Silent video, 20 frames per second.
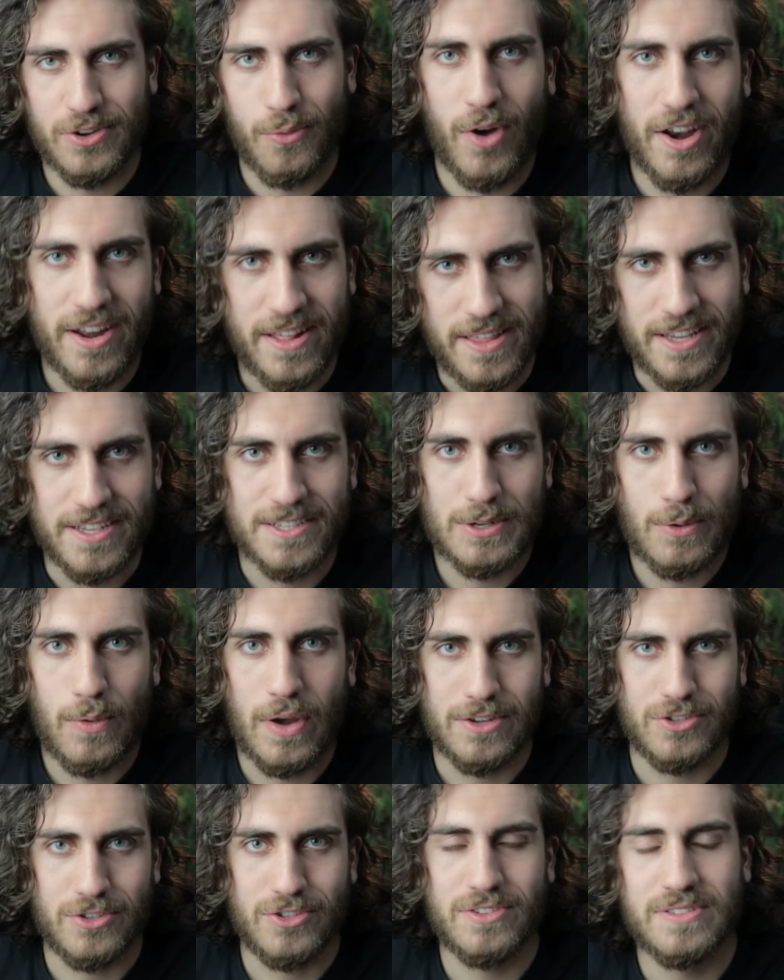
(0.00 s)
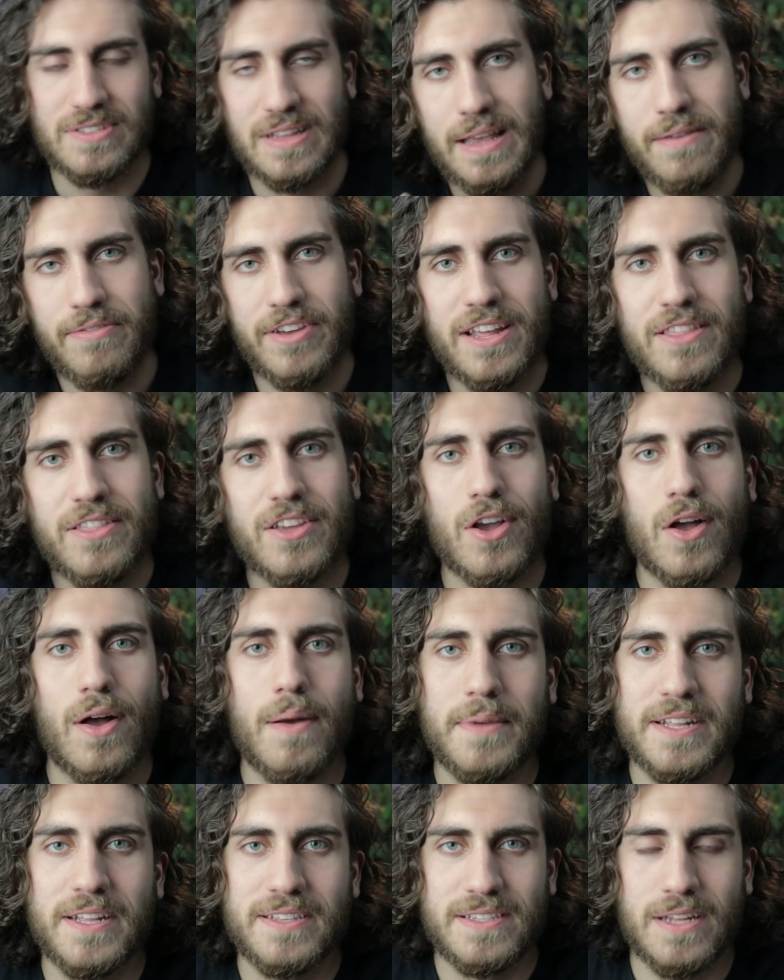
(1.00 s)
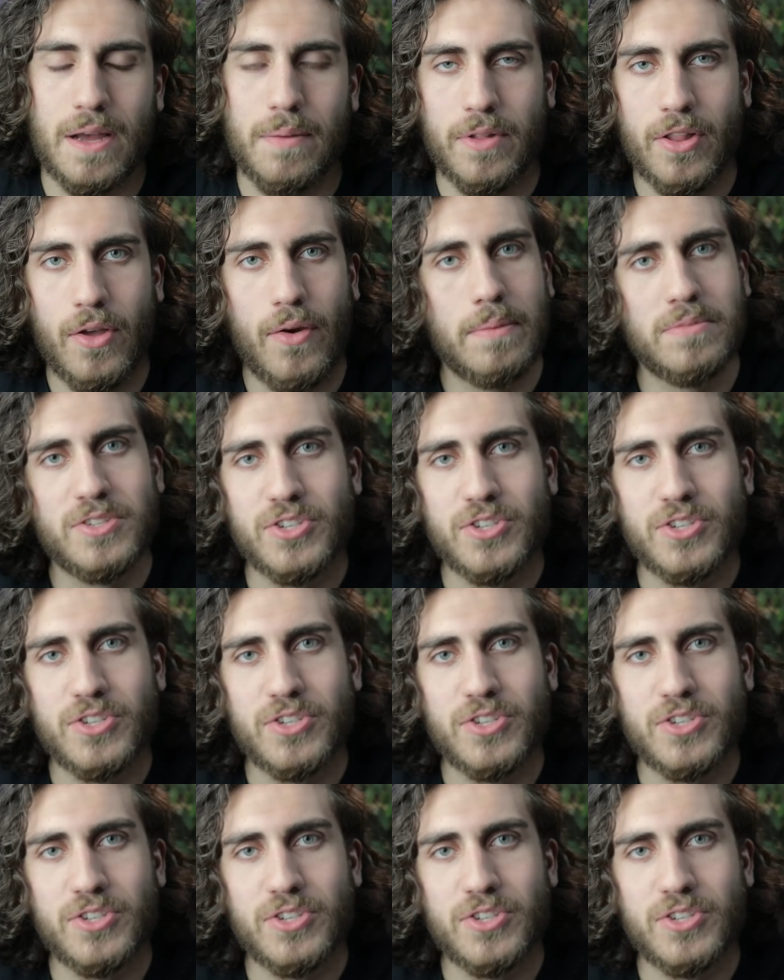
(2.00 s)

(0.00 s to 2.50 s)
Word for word: to one of these questions, leave it in the comments down below.